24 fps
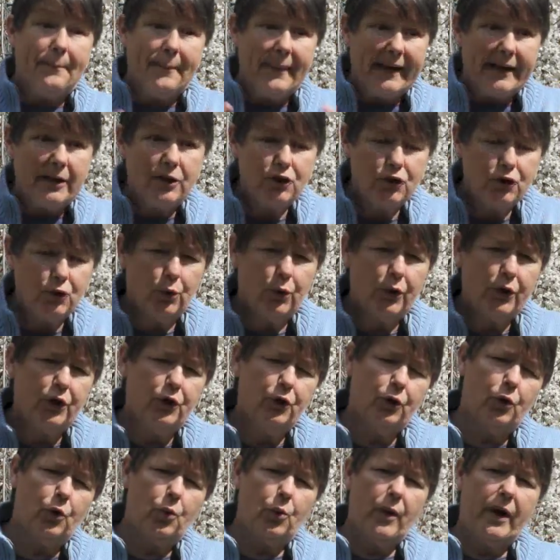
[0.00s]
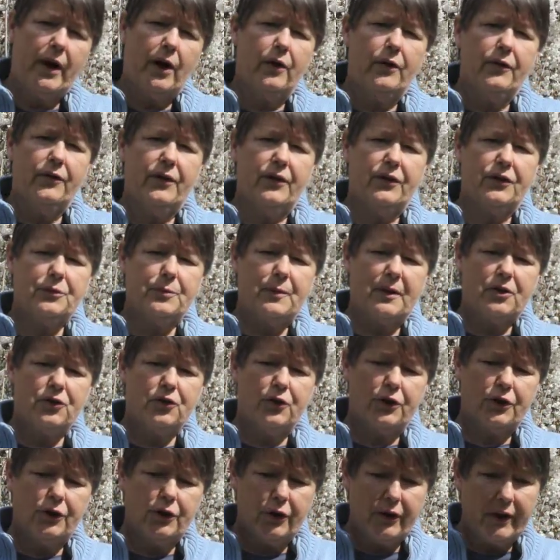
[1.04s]
Make sure you're aware of this. Make sure
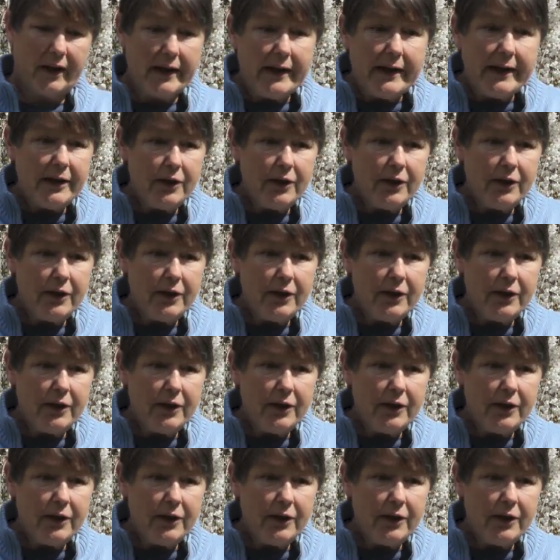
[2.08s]
you know that.